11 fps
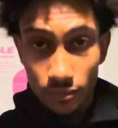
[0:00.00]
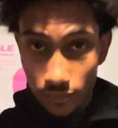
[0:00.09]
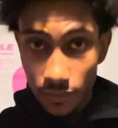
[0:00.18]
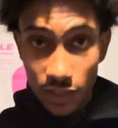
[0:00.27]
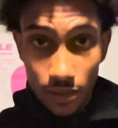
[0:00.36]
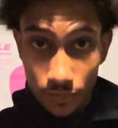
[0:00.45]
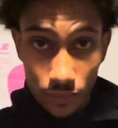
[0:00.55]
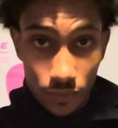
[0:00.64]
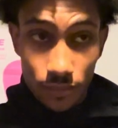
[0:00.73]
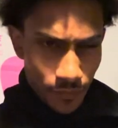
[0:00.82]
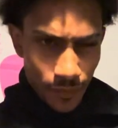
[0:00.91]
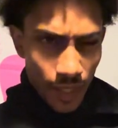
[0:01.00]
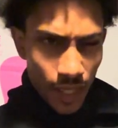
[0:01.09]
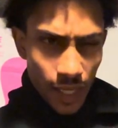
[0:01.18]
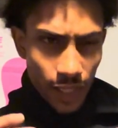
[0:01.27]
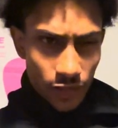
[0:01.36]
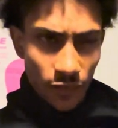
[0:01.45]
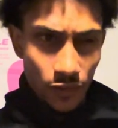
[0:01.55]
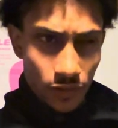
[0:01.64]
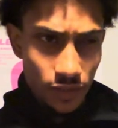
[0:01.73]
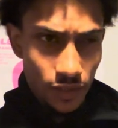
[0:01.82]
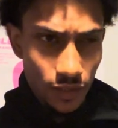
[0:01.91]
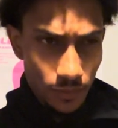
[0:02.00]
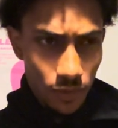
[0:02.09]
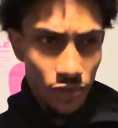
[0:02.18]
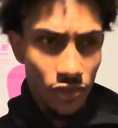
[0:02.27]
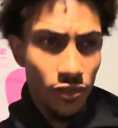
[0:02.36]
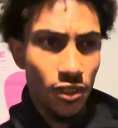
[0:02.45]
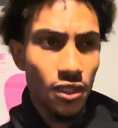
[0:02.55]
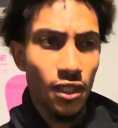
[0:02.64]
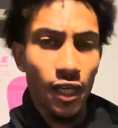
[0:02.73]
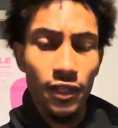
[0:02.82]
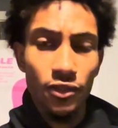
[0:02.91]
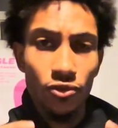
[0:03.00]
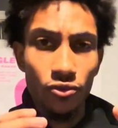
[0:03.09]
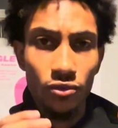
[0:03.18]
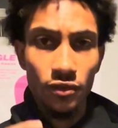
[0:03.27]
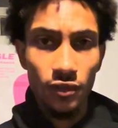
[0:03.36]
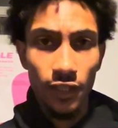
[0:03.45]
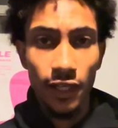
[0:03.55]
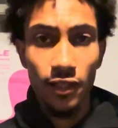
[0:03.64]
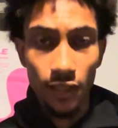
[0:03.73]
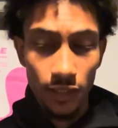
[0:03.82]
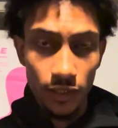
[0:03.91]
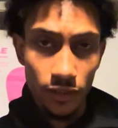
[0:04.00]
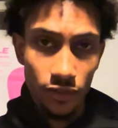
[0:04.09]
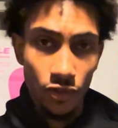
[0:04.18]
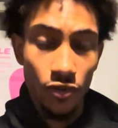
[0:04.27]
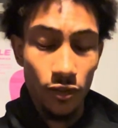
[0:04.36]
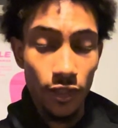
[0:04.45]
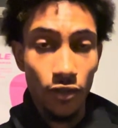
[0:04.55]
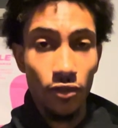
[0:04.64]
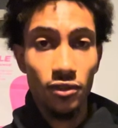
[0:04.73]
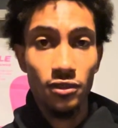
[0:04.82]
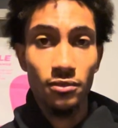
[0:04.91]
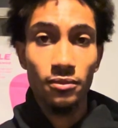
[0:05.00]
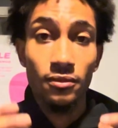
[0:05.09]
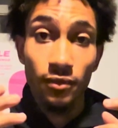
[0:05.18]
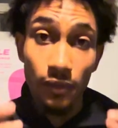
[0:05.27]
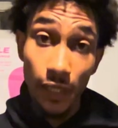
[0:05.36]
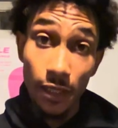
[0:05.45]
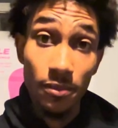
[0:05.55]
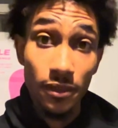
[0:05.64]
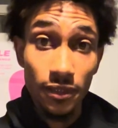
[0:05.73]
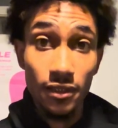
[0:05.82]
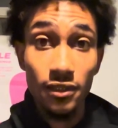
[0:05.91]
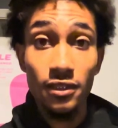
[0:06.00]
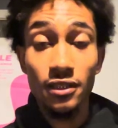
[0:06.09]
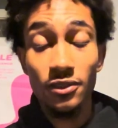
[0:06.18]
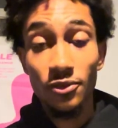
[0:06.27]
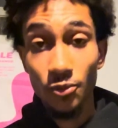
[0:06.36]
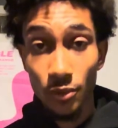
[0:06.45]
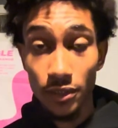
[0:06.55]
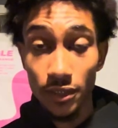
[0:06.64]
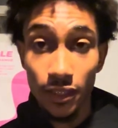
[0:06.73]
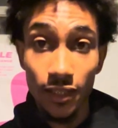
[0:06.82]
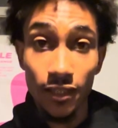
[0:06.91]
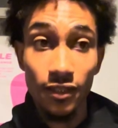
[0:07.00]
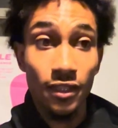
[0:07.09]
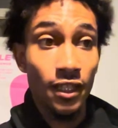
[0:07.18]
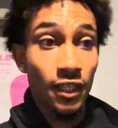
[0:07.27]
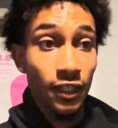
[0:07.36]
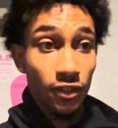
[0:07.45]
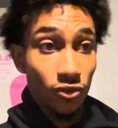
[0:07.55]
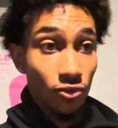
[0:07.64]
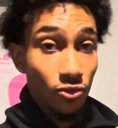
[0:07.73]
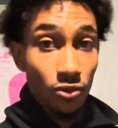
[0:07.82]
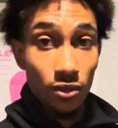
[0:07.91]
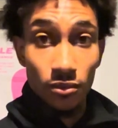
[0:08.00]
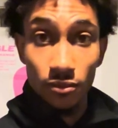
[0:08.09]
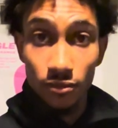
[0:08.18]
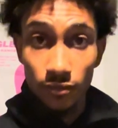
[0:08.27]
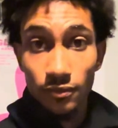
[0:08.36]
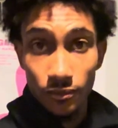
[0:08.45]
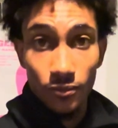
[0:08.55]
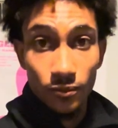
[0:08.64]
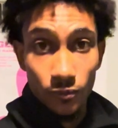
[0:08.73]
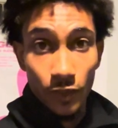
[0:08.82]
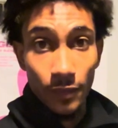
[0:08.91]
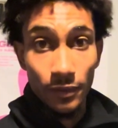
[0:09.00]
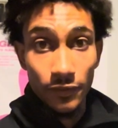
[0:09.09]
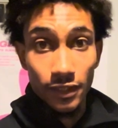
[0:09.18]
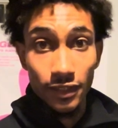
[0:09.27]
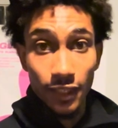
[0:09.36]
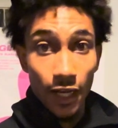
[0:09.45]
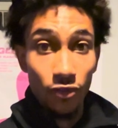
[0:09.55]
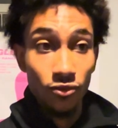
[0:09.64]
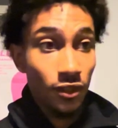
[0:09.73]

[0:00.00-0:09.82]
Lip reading: Simple. As far as the upholstery, I use LA's Totally Awesome APC, once again, to wipe everything down.